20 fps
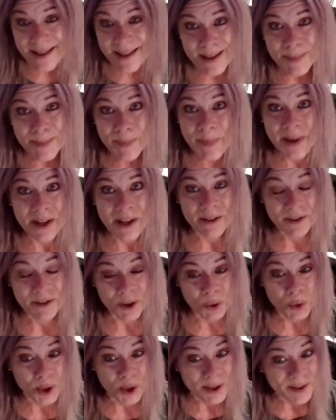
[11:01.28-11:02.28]
But if
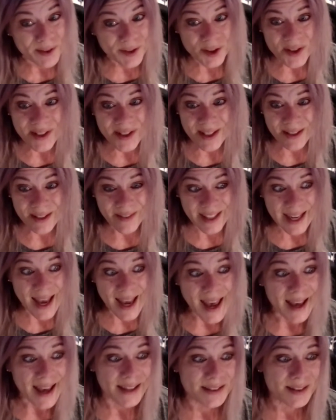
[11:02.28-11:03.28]
it weren't for
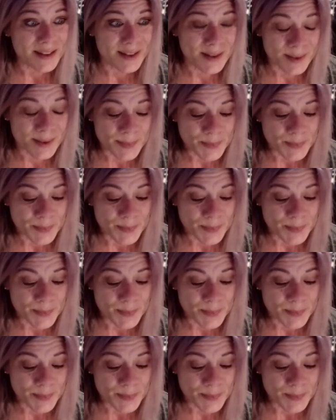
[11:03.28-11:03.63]
CVS,